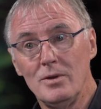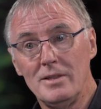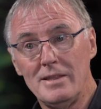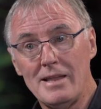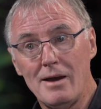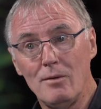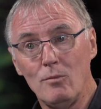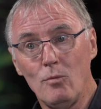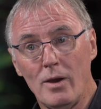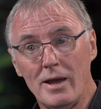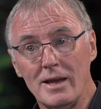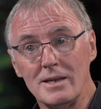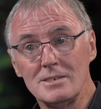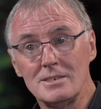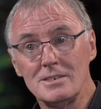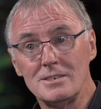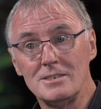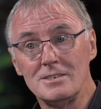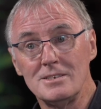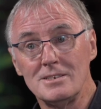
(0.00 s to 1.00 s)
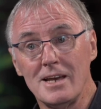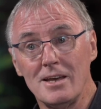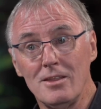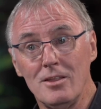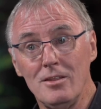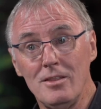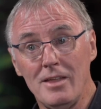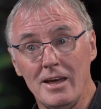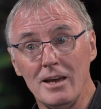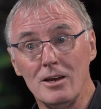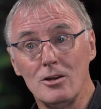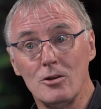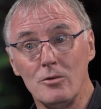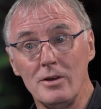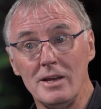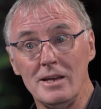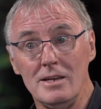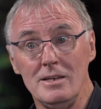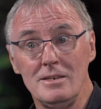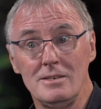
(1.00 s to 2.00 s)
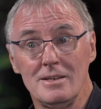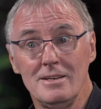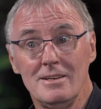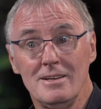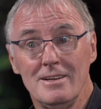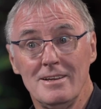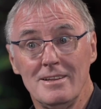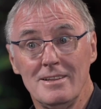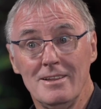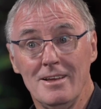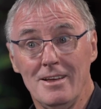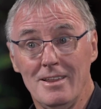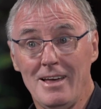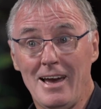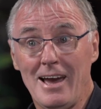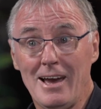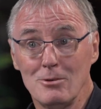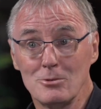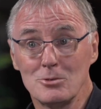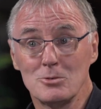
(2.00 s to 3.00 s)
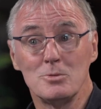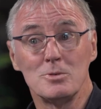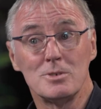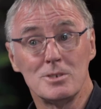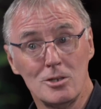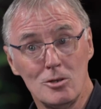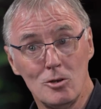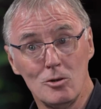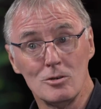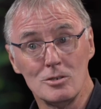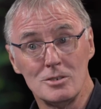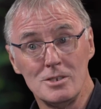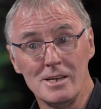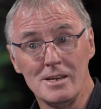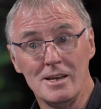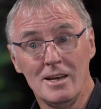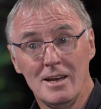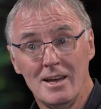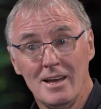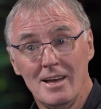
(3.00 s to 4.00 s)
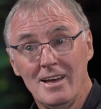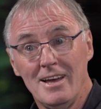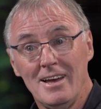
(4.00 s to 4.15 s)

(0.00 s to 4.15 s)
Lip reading: with NatWest to say that they agreed that the house was security.